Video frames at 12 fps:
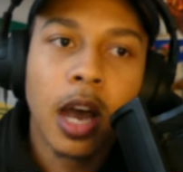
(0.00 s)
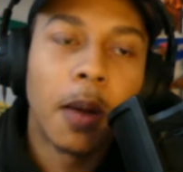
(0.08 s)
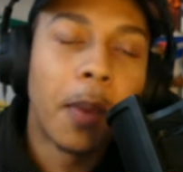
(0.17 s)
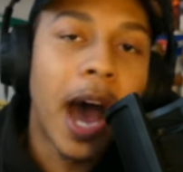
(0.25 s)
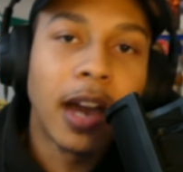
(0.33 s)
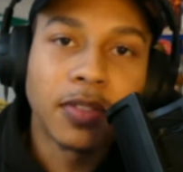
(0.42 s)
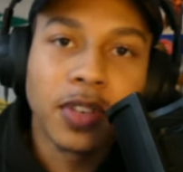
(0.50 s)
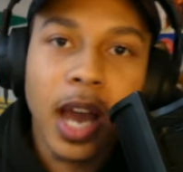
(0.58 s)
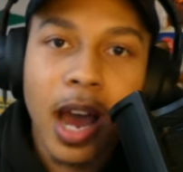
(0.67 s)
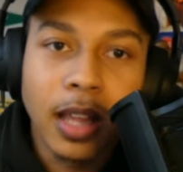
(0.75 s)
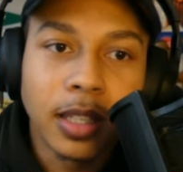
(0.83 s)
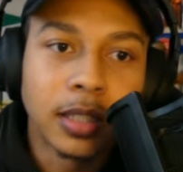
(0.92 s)
out of
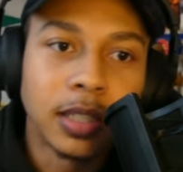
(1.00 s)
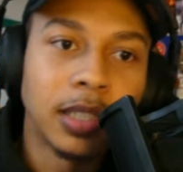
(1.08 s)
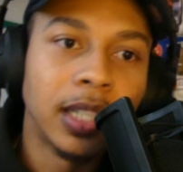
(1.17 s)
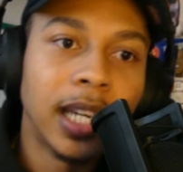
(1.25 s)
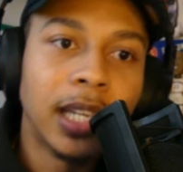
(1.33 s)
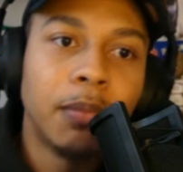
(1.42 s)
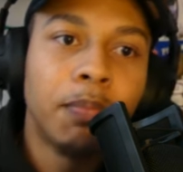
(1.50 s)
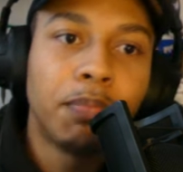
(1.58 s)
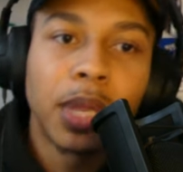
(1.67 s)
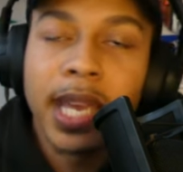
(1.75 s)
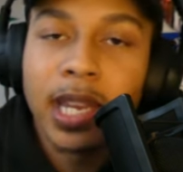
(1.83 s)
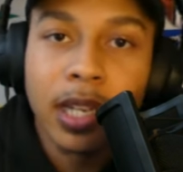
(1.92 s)
college and then
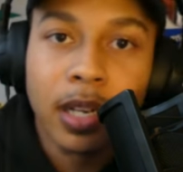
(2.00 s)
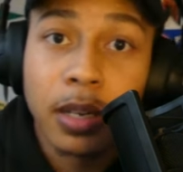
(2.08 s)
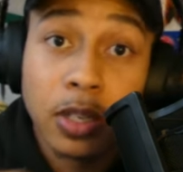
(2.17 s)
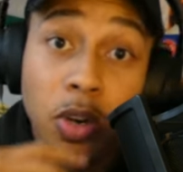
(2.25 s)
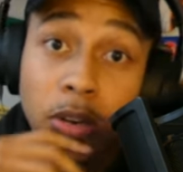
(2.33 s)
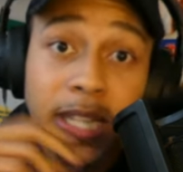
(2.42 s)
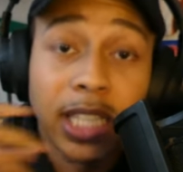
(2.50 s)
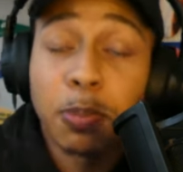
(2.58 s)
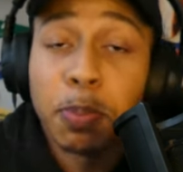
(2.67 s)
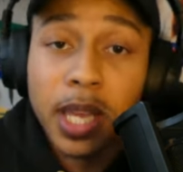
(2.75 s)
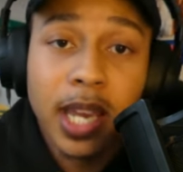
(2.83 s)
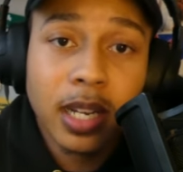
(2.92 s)
played in, or that's
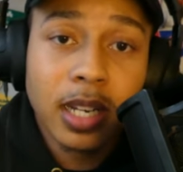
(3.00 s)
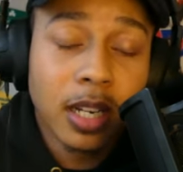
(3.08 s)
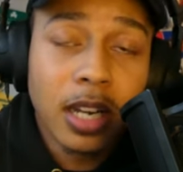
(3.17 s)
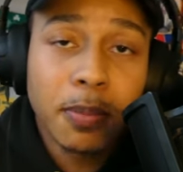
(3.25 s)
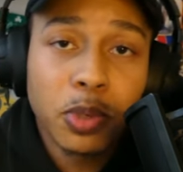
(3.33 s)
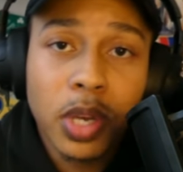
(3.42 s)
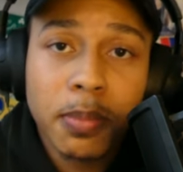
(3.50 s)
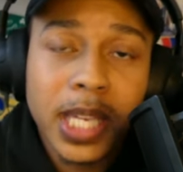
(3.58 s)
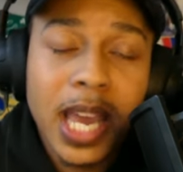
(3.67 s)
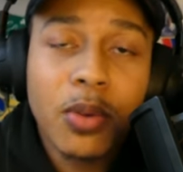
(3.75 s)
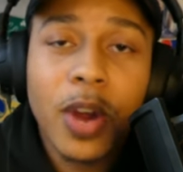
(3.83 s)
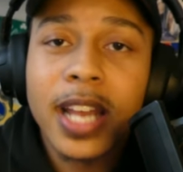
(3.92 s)
playing in the
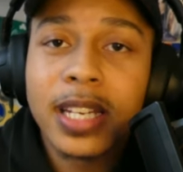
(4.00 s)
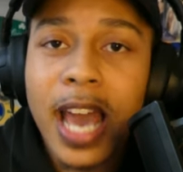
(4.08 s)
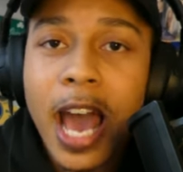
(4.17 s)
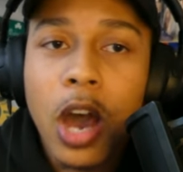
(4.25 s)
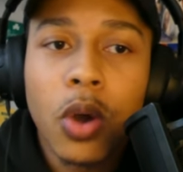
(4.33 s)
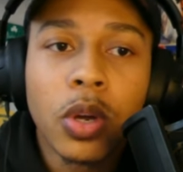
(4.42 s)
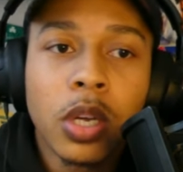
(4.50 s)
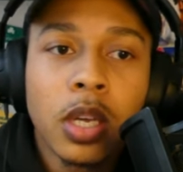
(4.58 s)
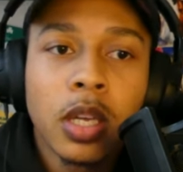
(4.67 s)
WNBA right now.